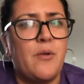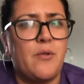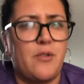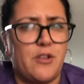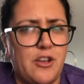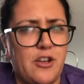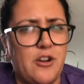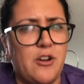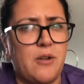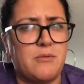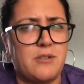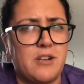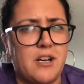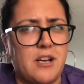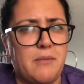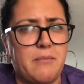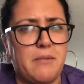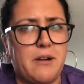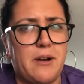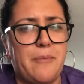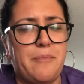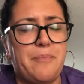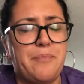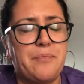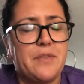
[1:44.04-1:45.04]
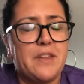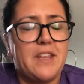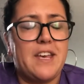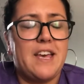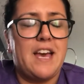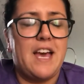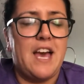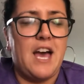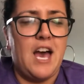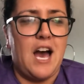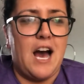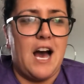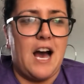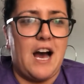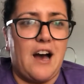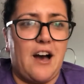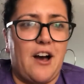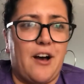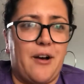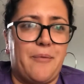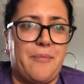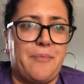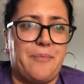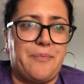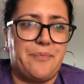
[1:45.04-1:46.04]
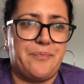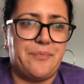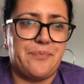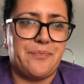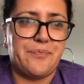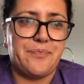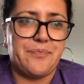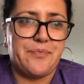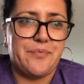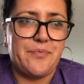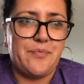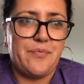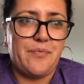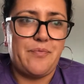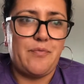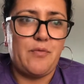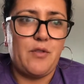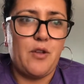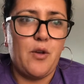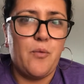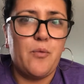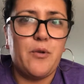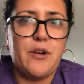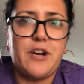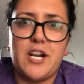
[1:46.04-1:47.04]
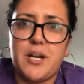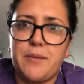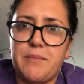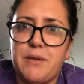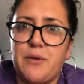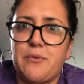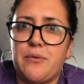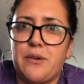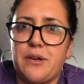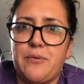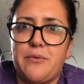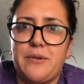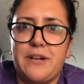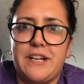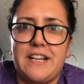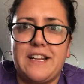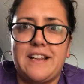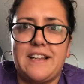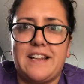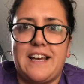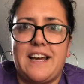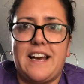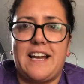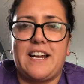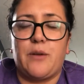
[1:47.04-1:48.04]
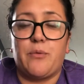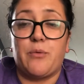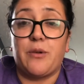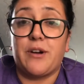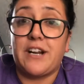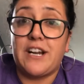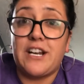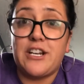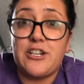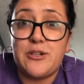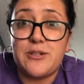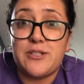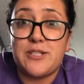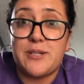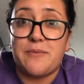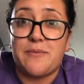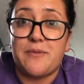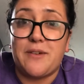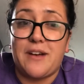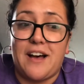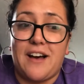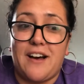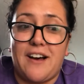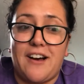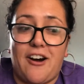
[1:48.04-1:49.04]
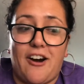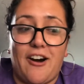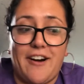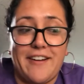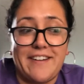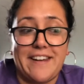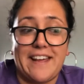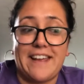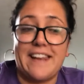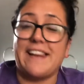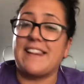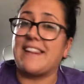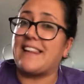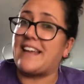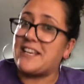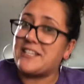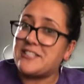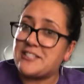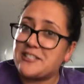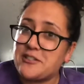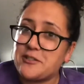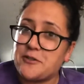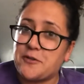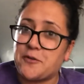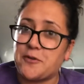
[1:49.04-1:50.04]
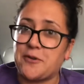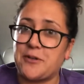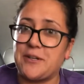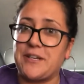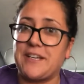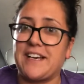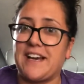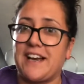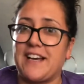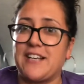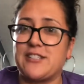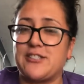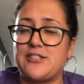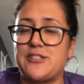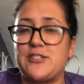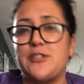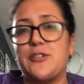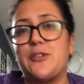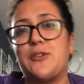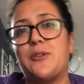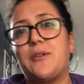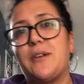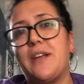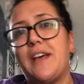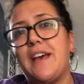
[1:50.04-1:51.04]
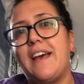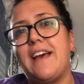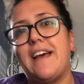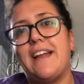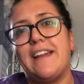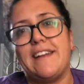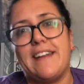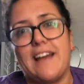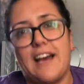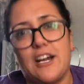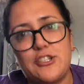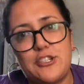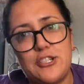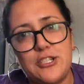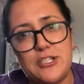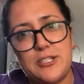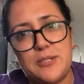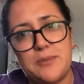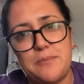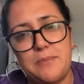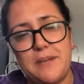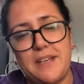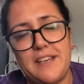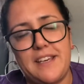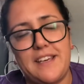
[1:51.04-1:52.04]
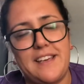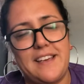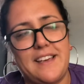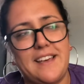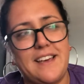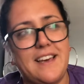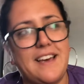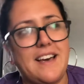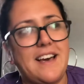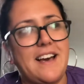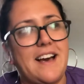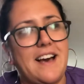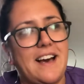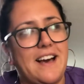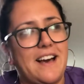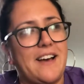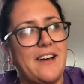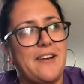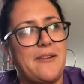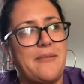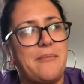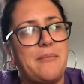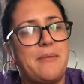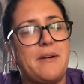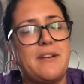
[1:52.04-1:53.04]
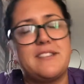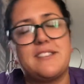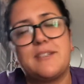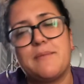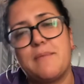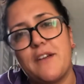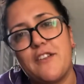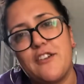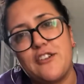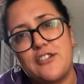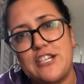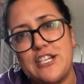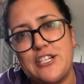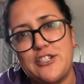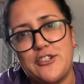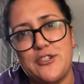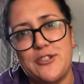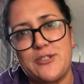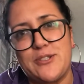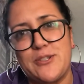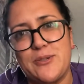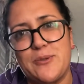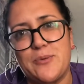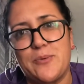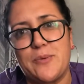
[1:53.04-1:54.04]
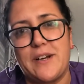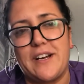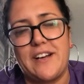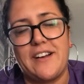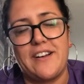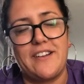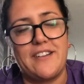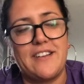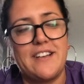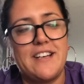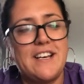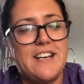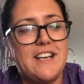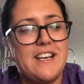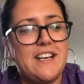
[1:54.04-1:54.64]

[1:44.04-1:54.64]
You know what I'm talking about? Um, we're going to be rereading that and we're going to do some uh, online lessons for you guys soon. Not just me, um, but some other teachers as well.